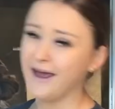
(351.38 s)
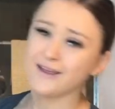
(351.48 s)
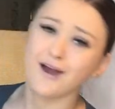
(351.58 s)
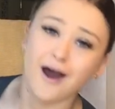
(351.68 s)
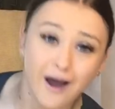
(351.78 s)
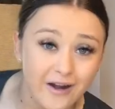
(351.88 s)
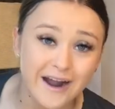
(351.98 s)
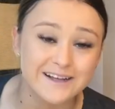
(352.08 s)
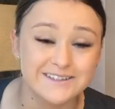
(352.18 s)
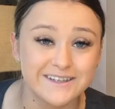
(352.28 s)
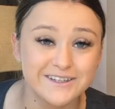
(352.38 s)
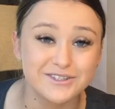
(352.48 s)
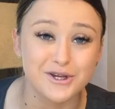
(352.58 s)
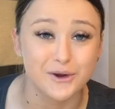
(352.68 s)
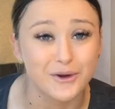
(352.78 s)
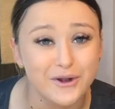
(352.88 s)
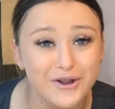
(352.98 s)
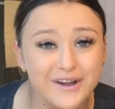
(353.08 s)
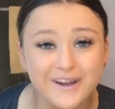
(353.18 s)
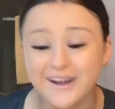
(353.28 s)
had a car accident
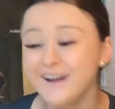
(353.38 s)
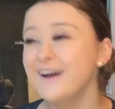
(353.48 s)
too.